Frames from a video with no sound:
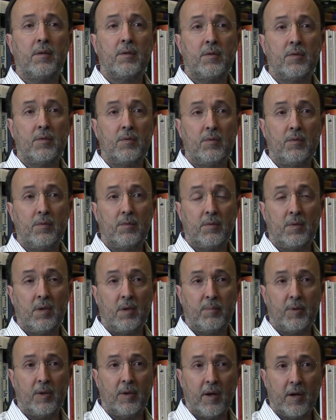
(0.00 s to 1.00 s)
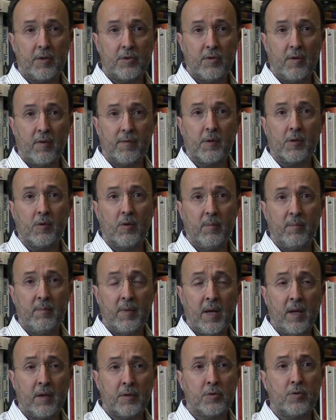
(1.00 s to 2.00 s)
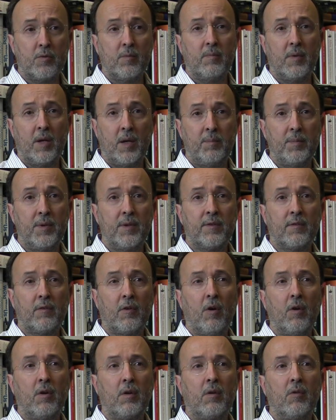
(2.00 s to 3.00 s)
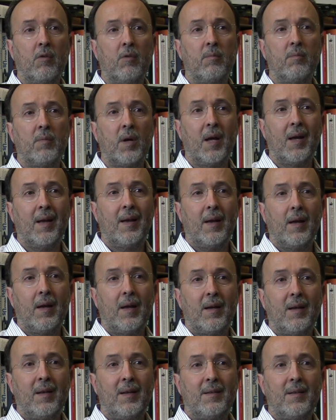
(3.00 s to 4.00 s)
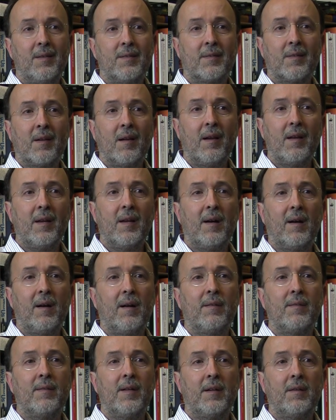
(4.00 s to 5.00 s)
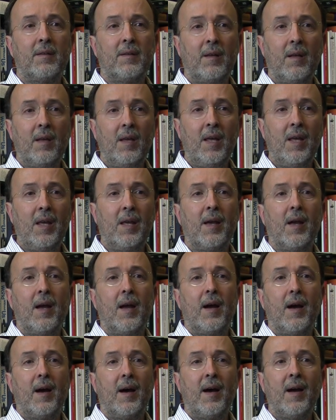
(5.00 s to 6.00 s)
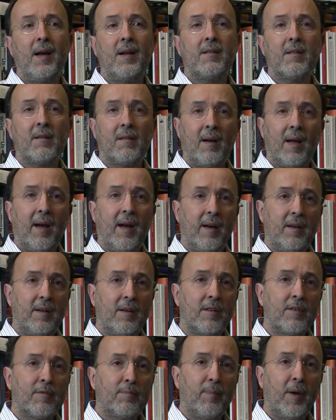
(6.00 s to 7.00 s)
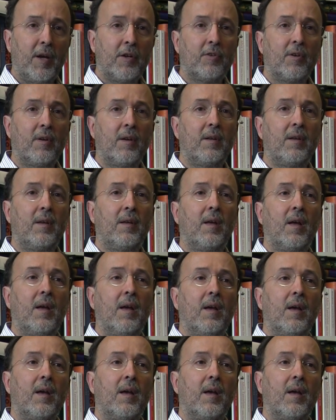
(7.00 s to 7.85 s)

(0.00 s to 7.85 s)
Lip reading: to the production of the Commercium Epistolicum, it is clear that he underlined especially